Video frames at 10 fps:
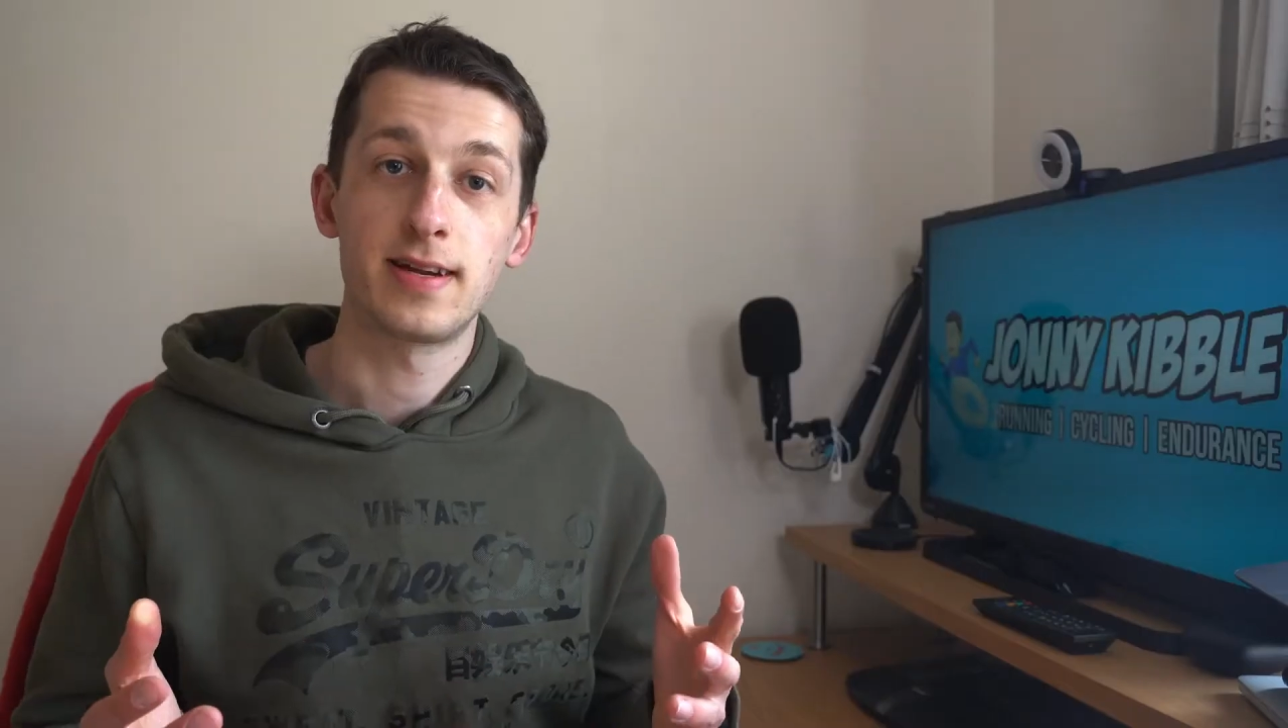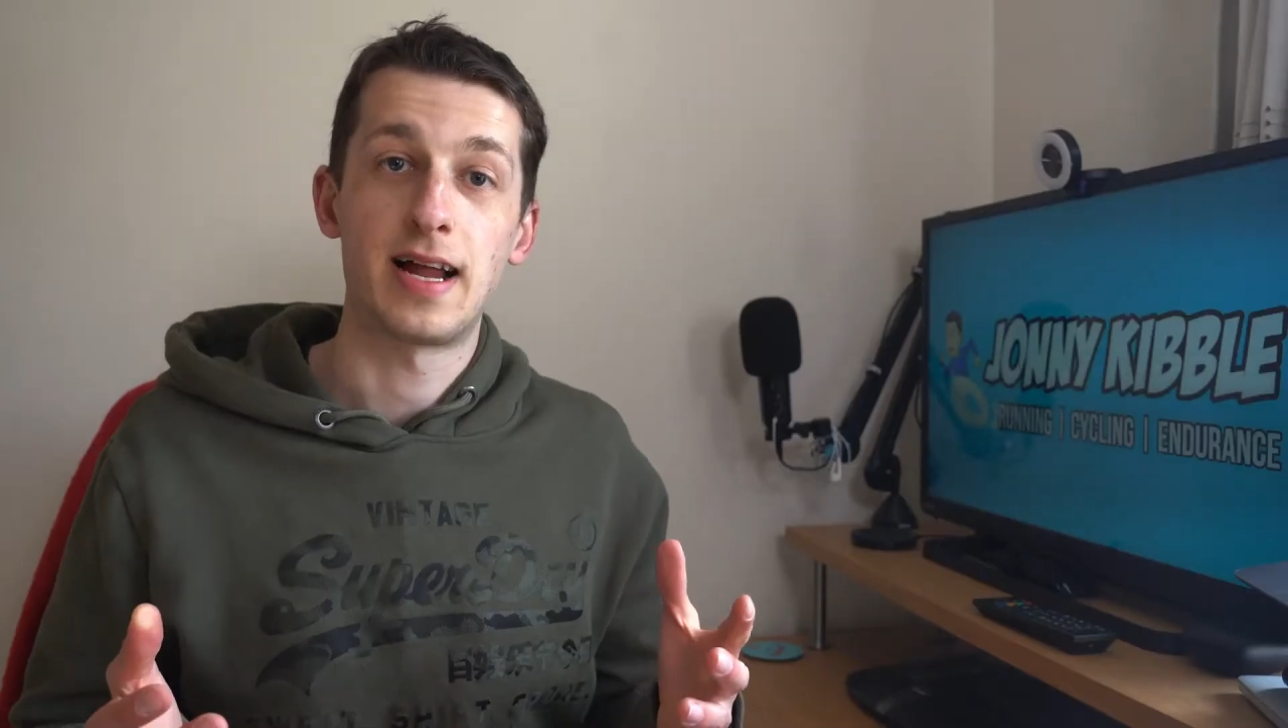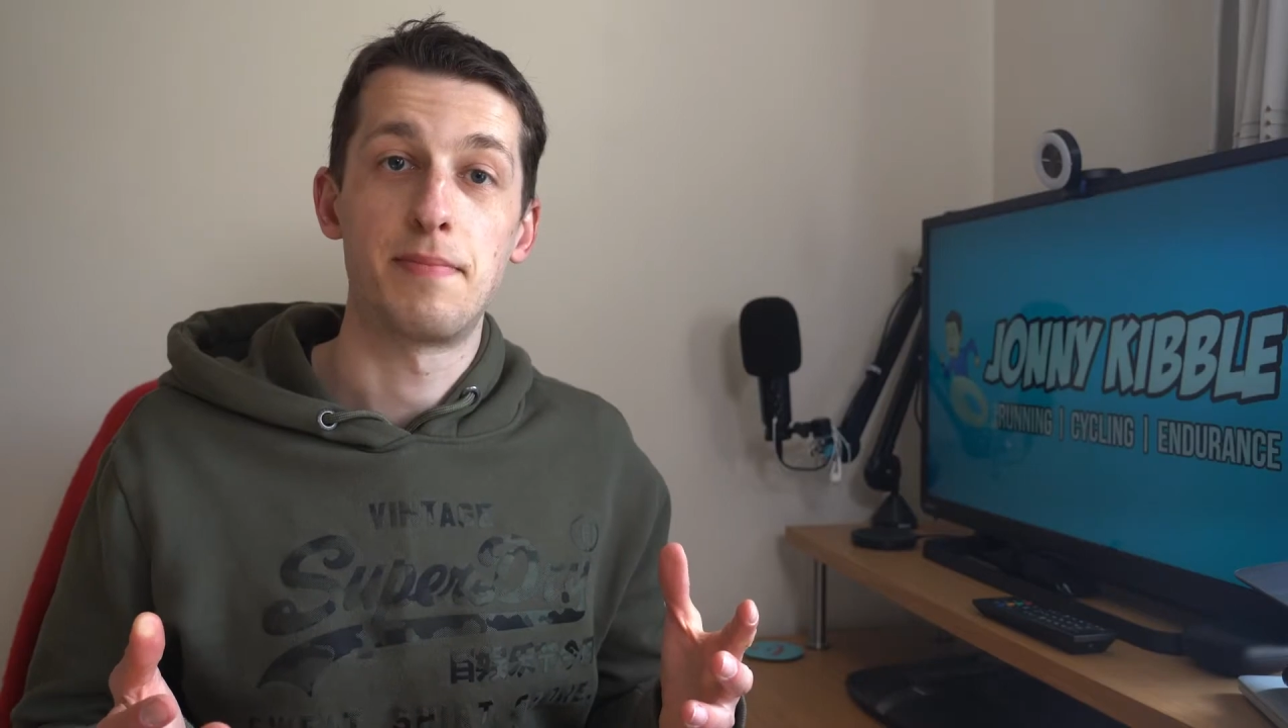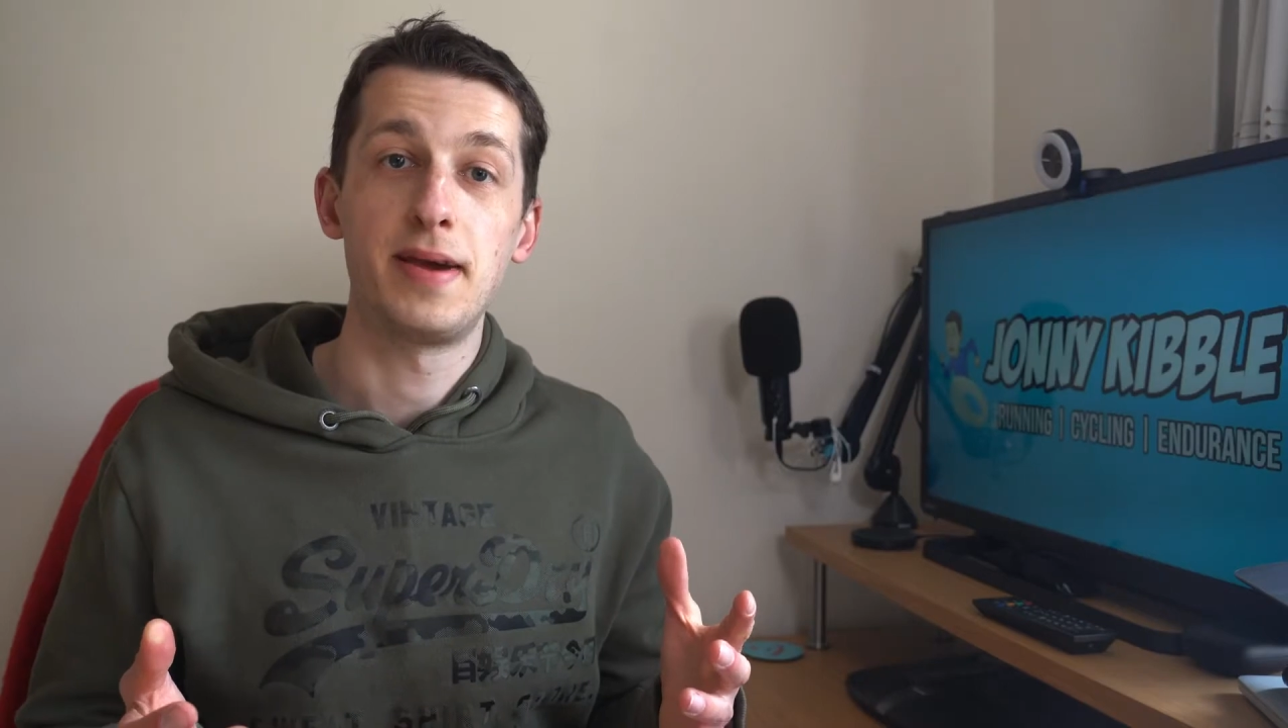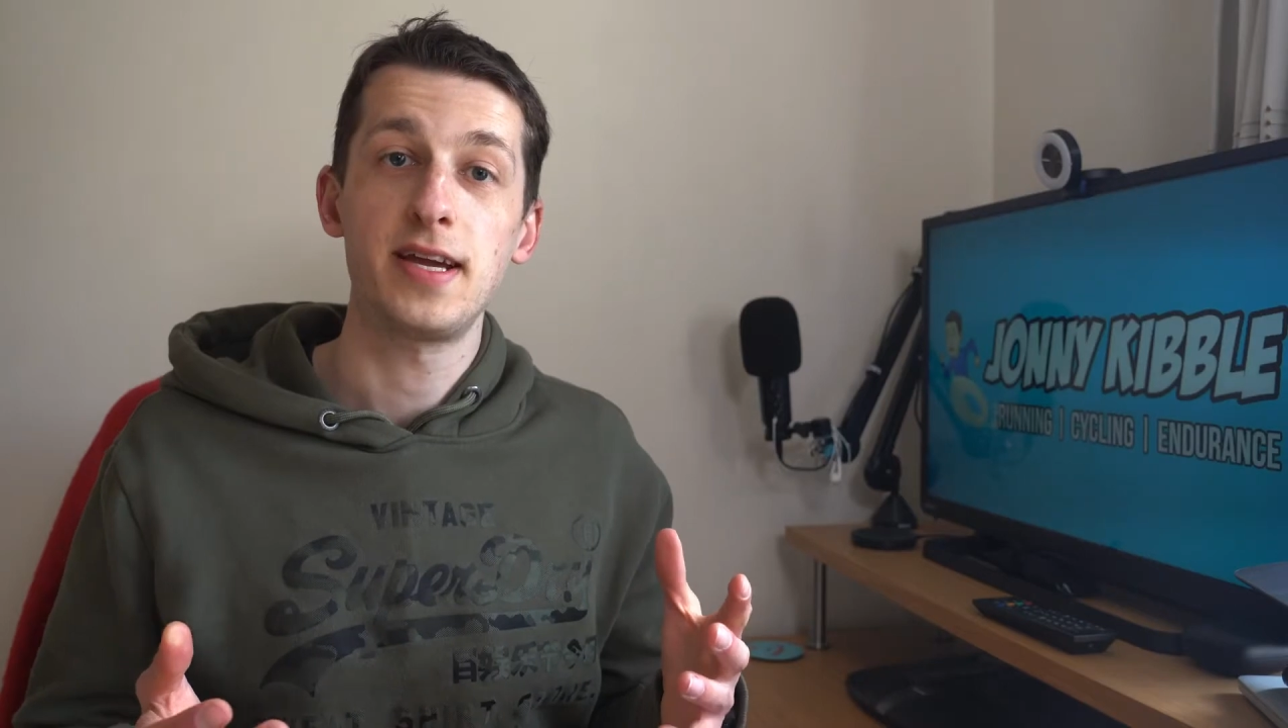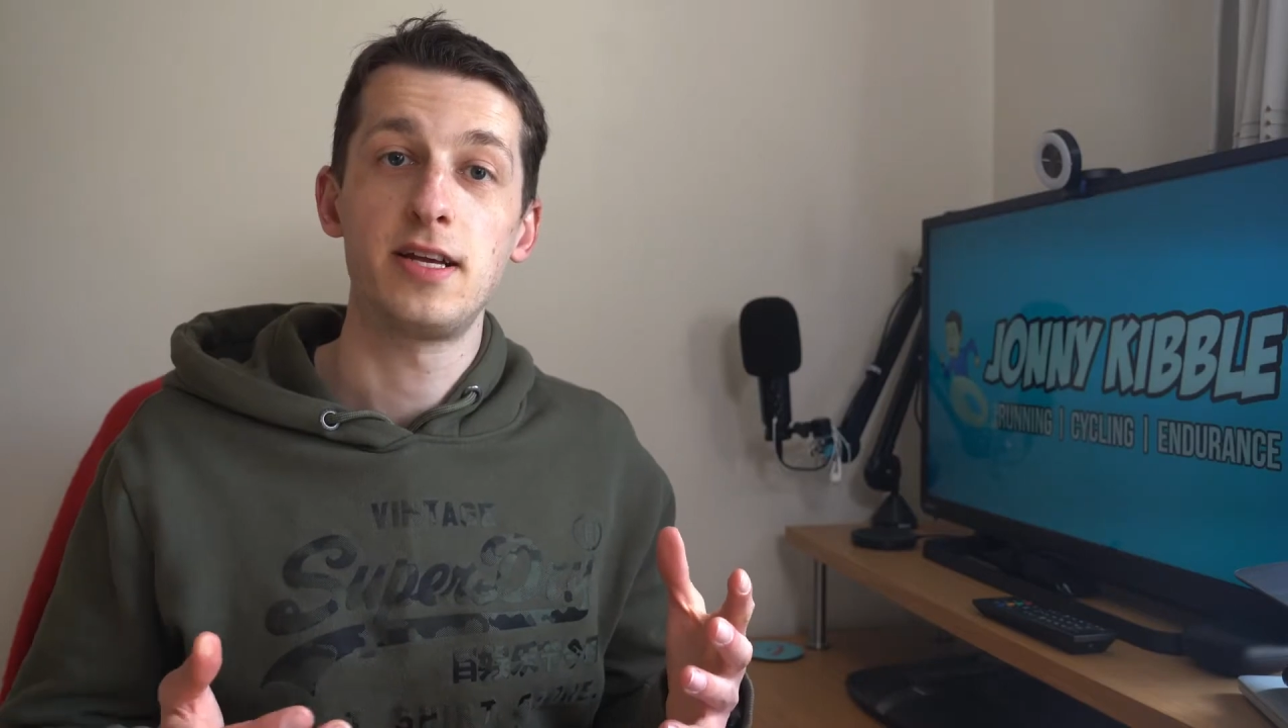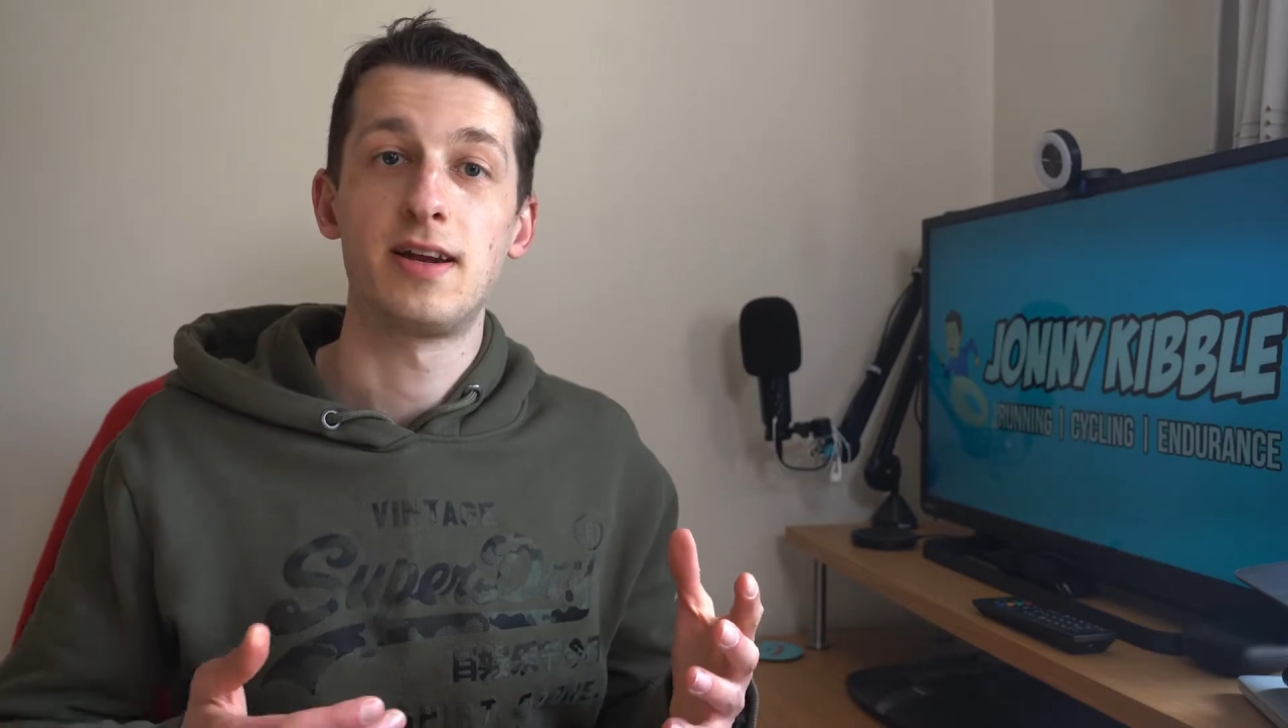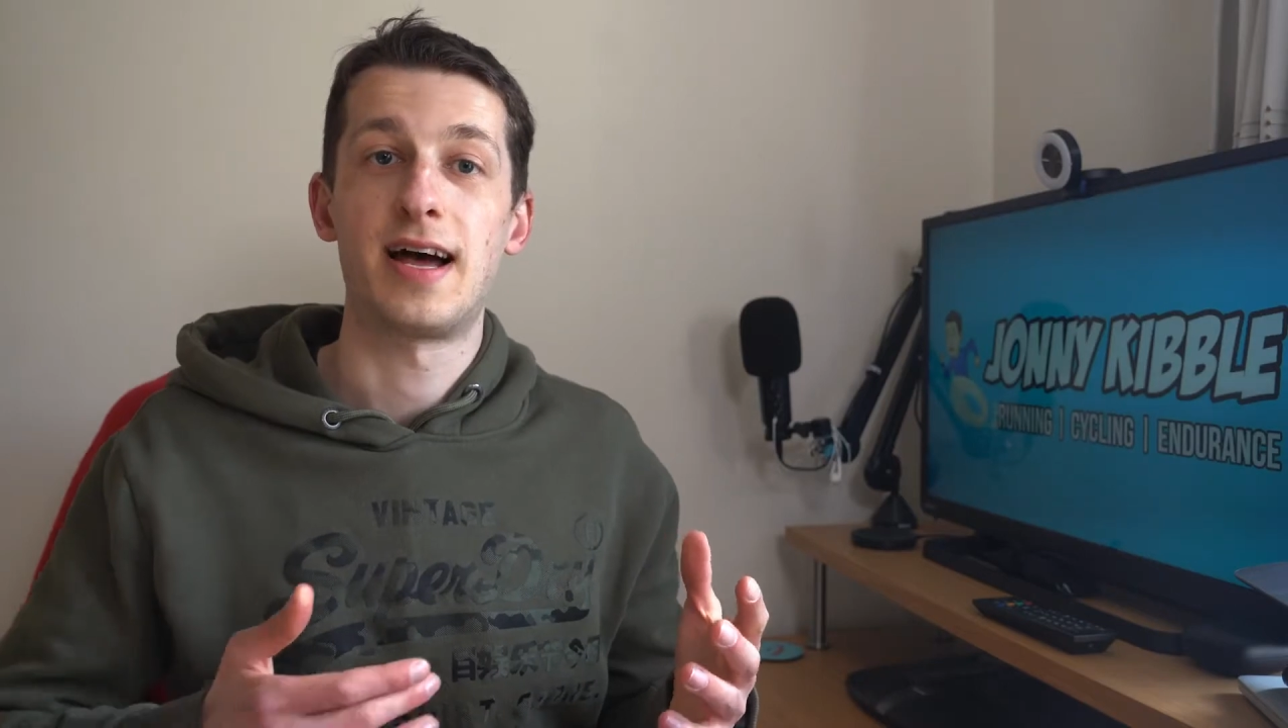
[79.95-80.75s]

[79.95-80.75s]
like me and you